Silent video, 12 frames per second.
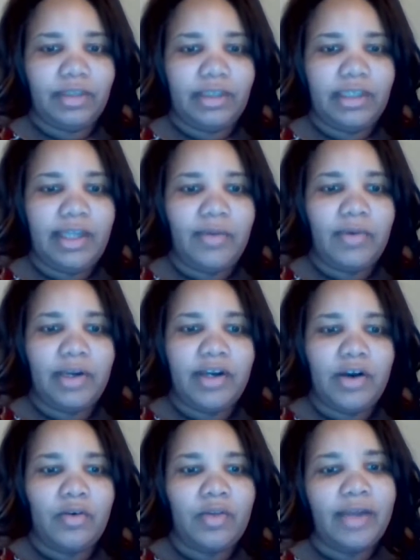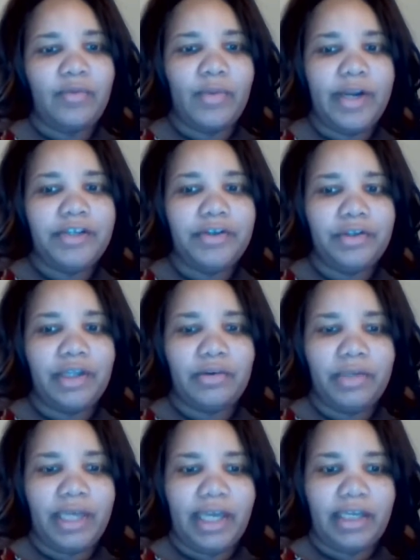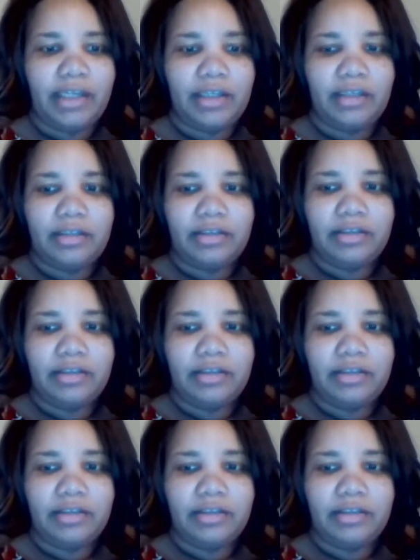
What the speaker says: they want to know, like, where you're located.